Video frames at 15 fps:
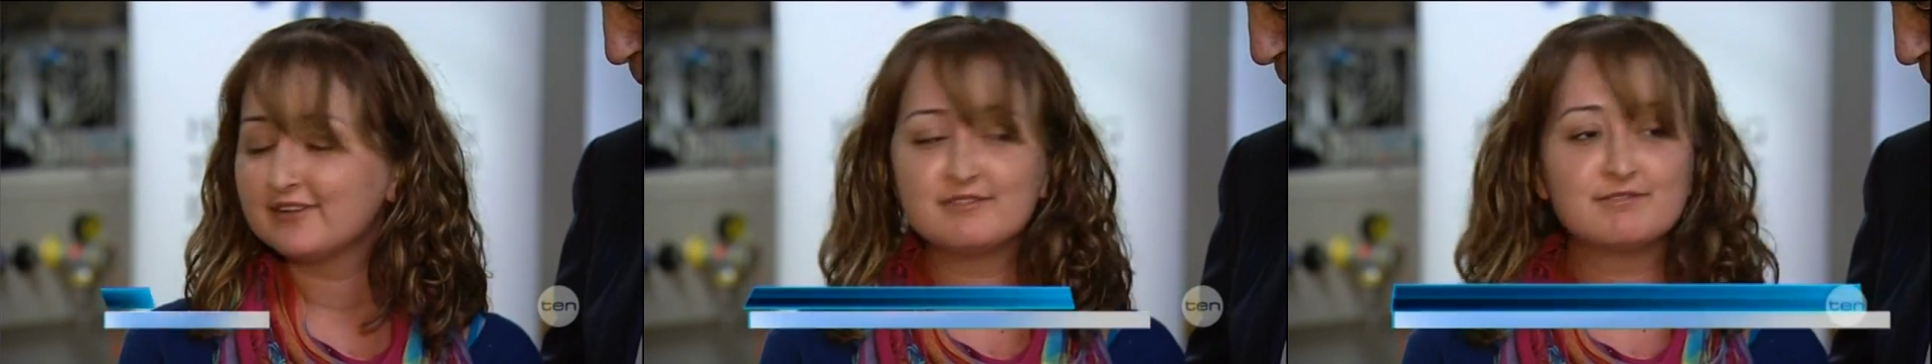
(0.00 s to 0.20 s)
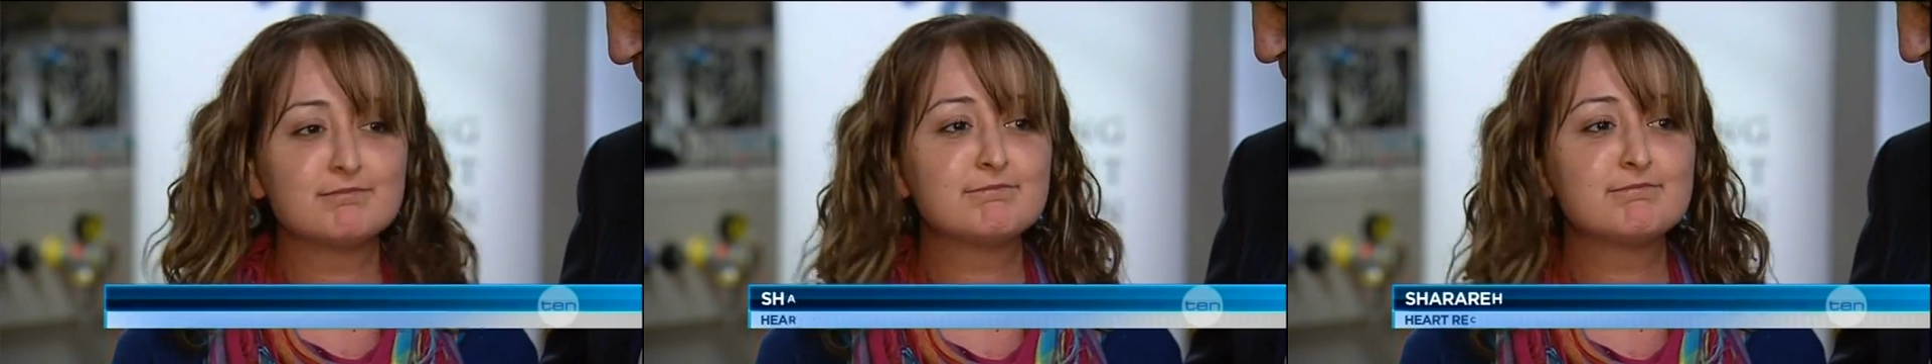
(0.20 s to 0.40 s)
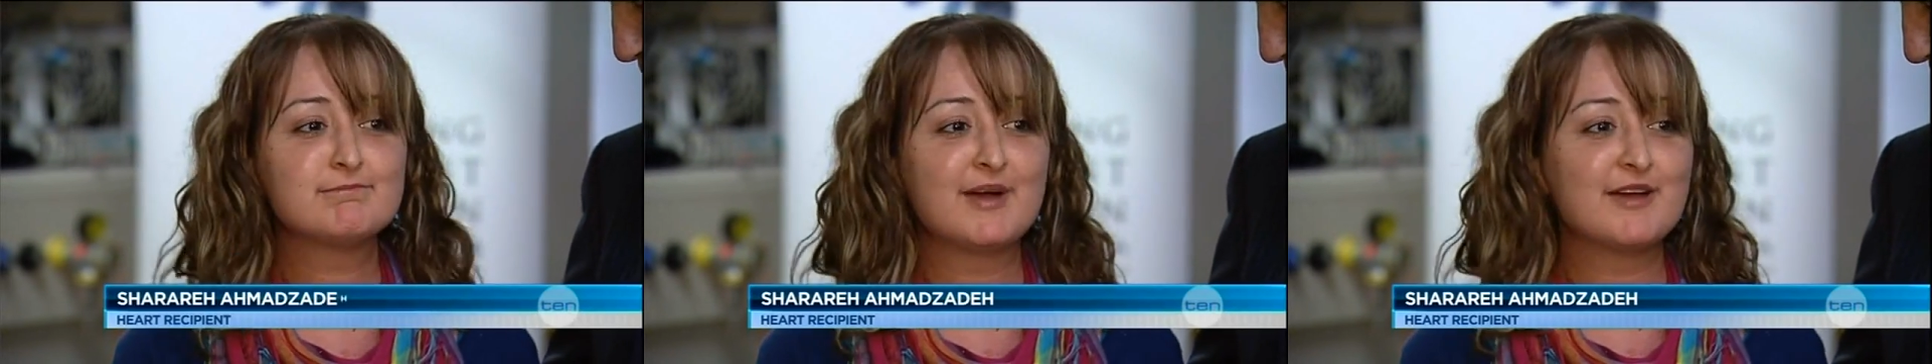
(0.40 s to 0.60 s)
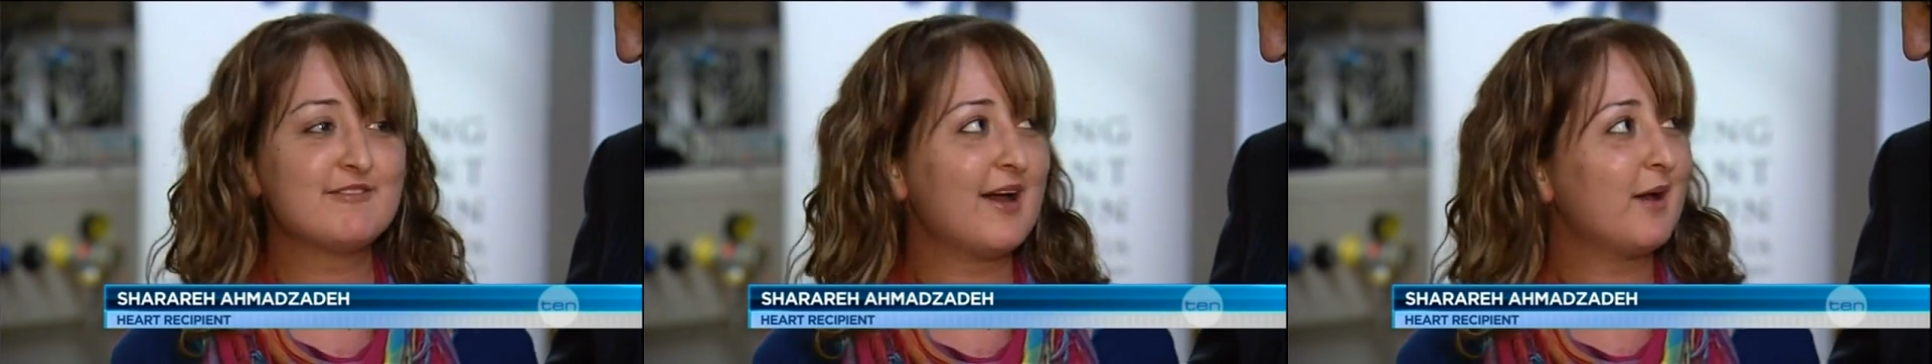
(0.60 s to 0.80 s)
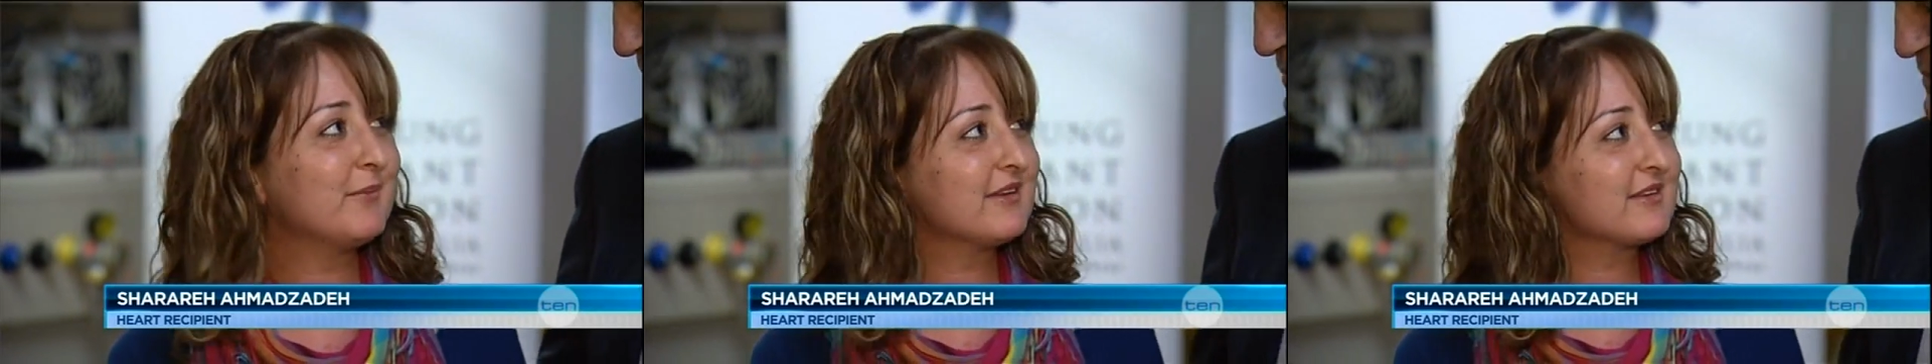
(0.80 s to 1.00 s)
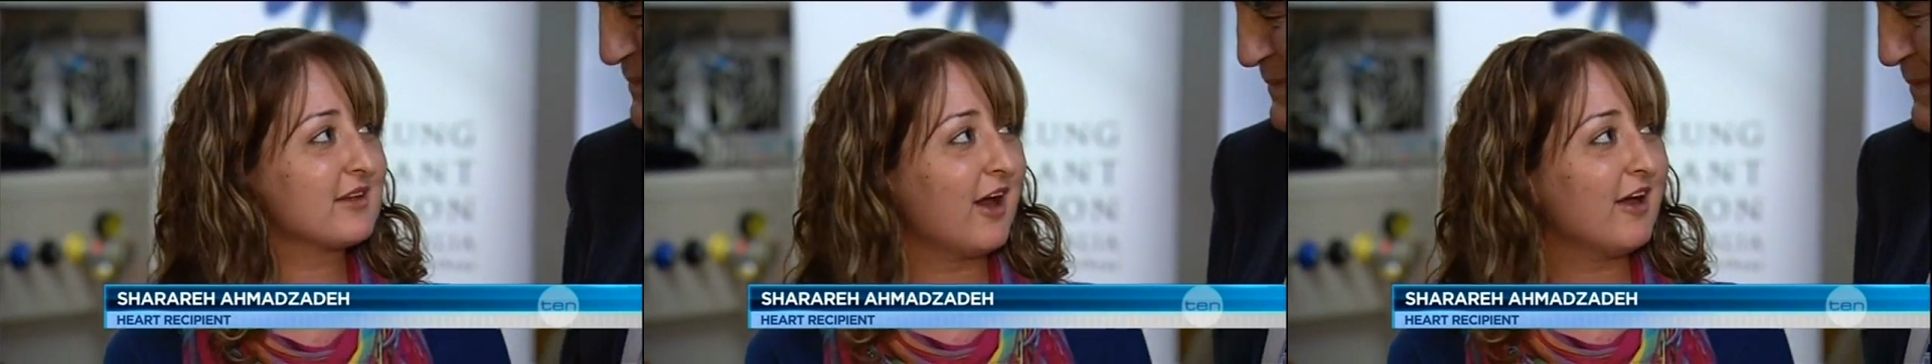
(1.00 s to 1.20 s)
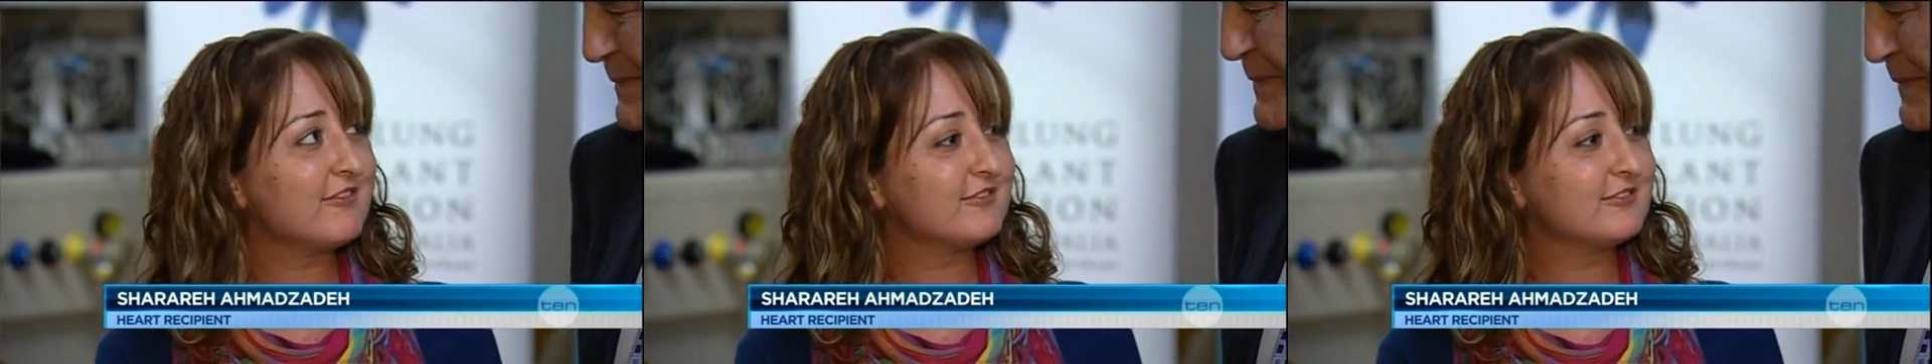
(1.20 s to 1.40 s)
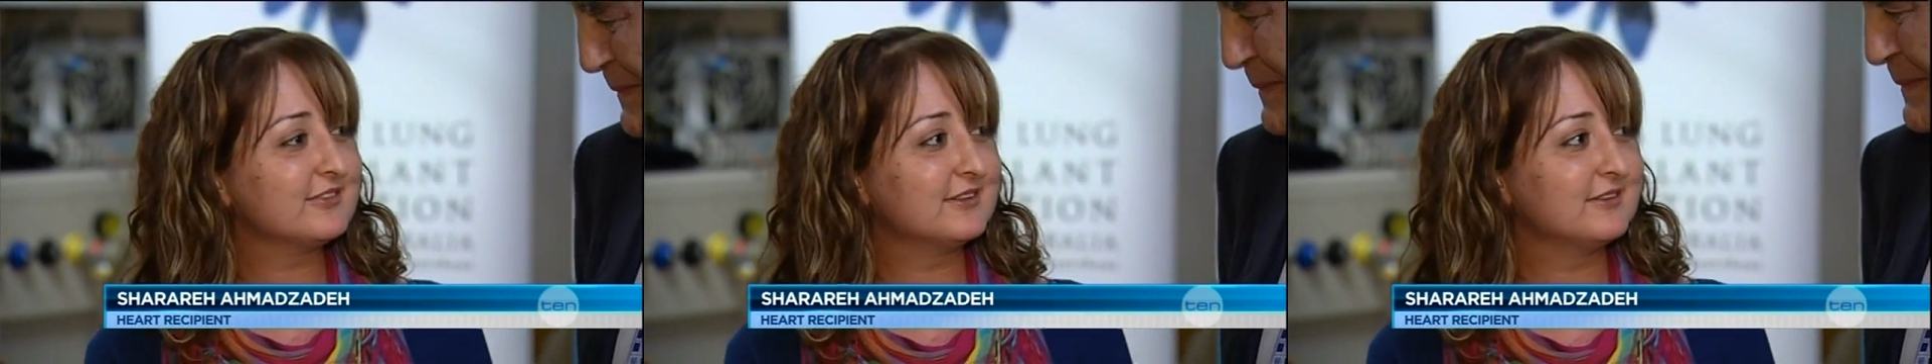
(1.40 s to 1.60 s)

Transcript: and my family's life,